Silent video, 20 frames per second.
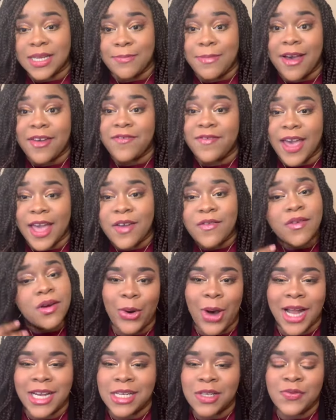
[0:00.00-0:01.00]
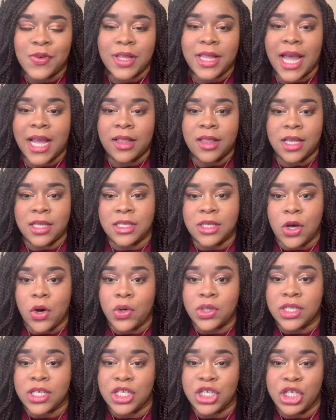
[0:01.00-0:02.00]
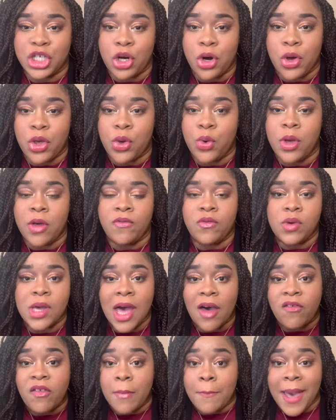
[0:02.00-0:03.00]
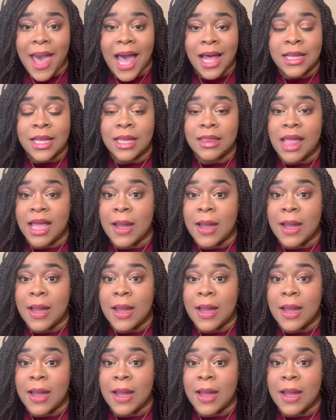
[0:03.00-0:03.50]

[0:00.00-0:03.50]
my favor. I just feel like this goes to show you, if you have a palette,